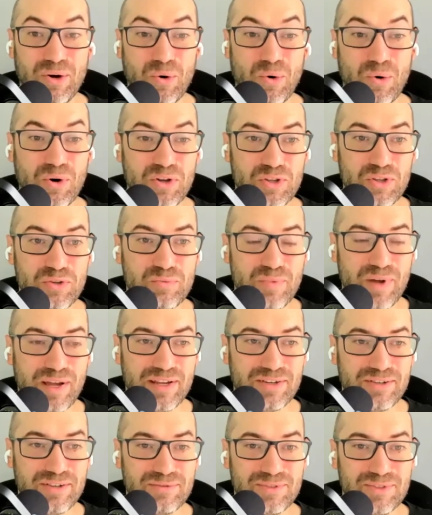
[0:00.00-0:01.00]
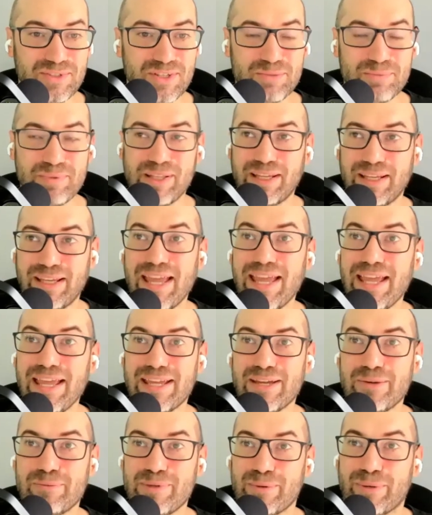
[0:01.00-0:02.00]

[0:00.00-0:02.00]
Or you might just be like, hey, it'd be